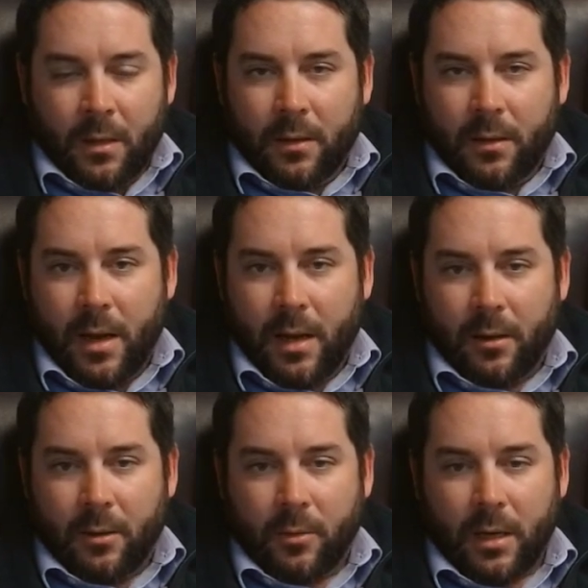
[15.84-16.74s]

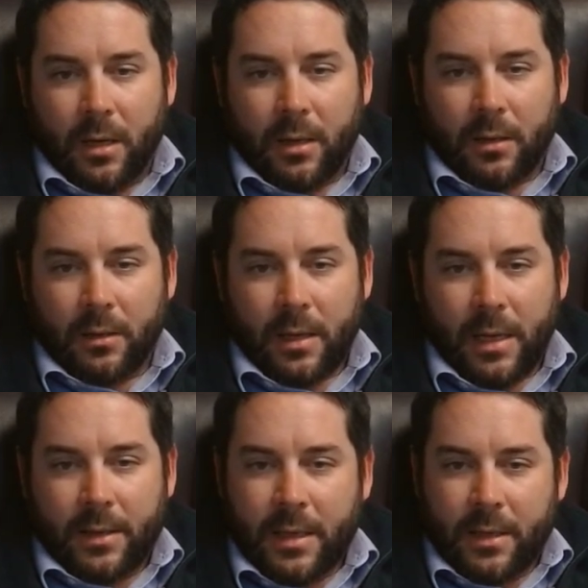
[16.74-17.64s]
Now,
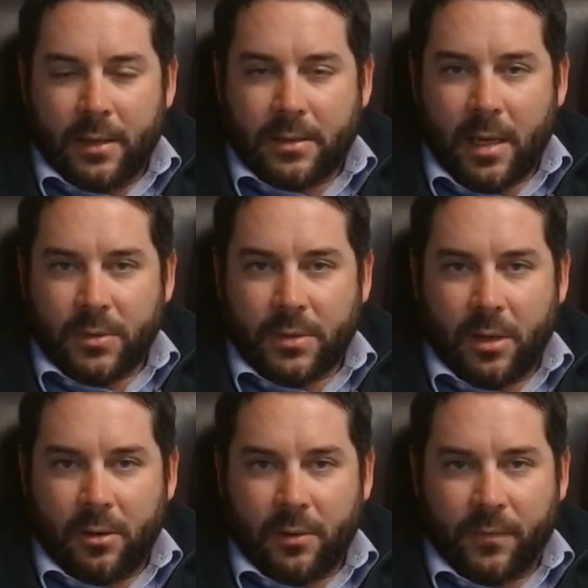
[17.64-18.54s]
at the end of this
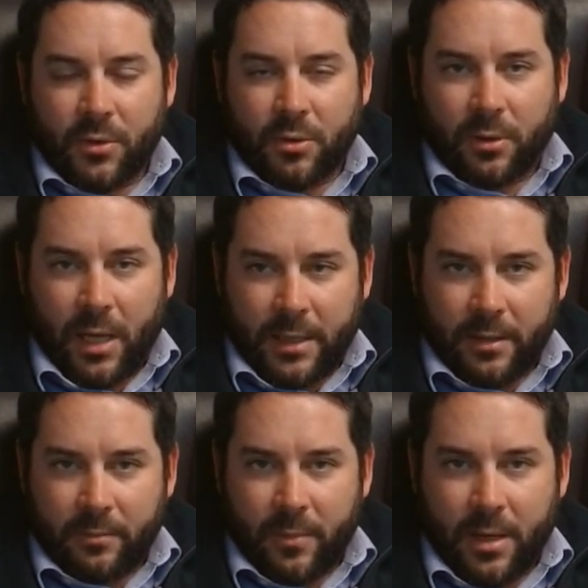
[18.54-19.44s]
episode, if you do like
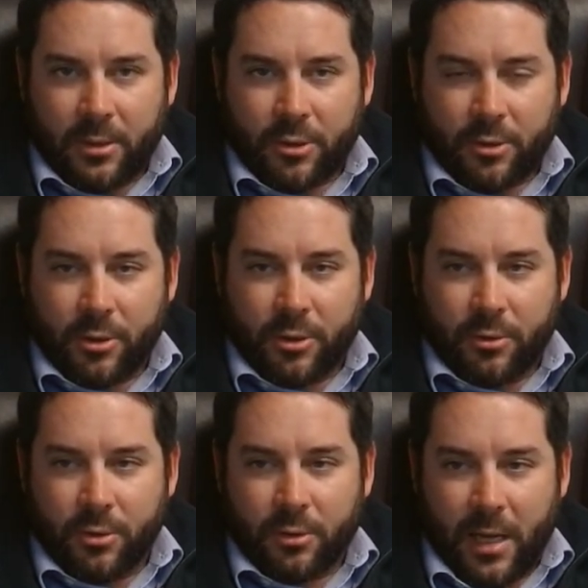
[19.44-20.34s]
it, make sure you
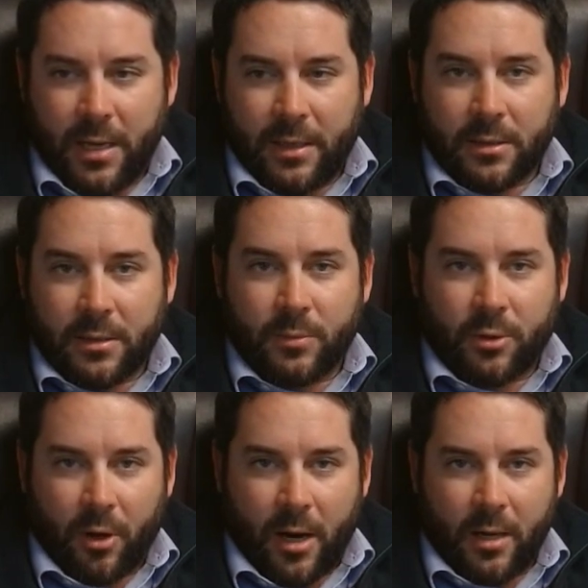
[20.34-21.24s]
do like and
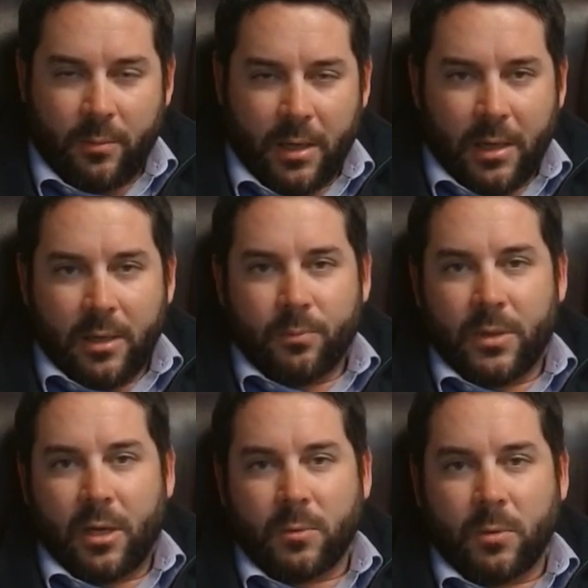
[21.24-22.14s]
subscribe
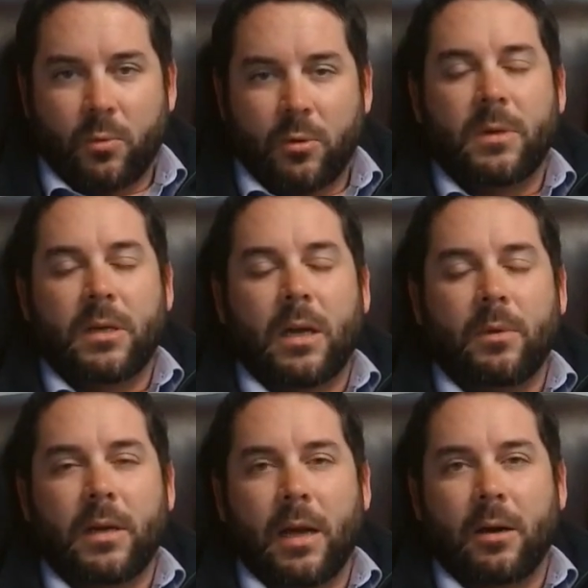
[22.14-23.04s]
because we will be
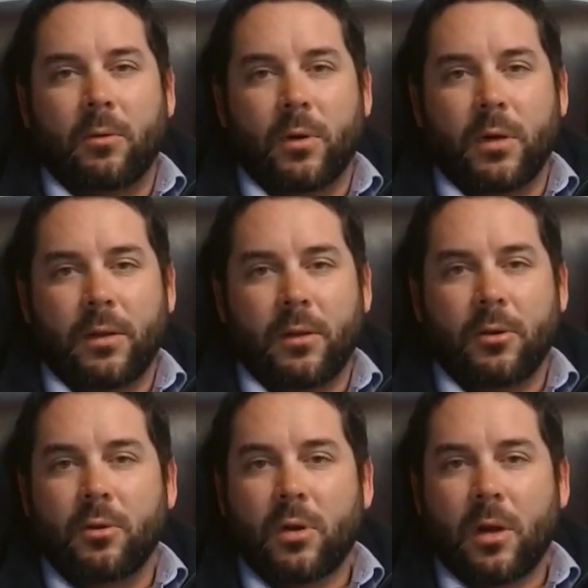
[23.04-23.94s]
coming out with a
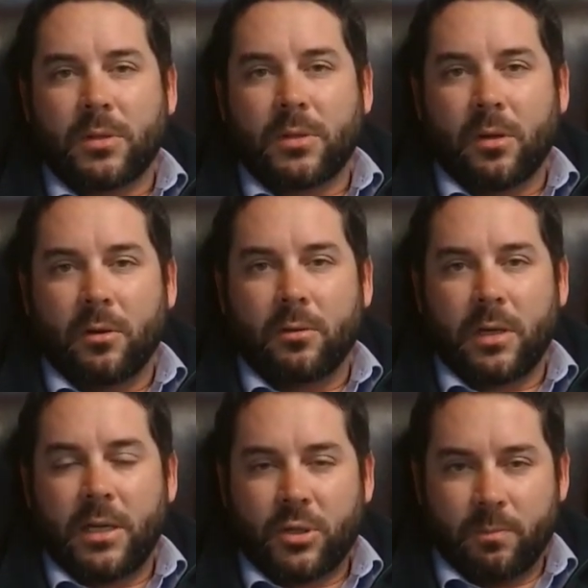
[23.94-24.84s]
new episode
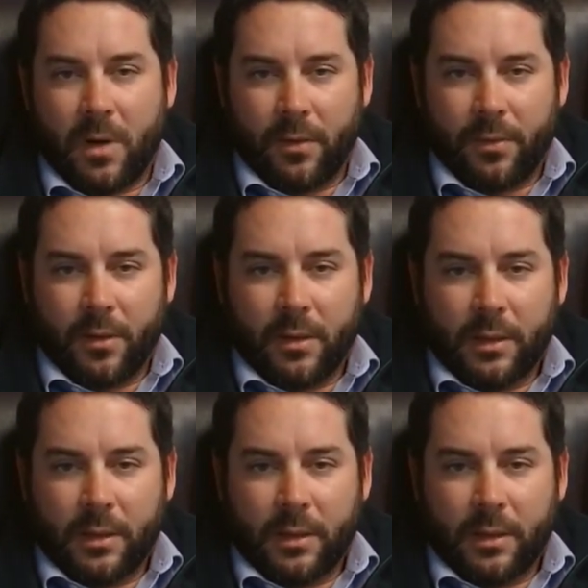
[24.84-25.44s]
each month.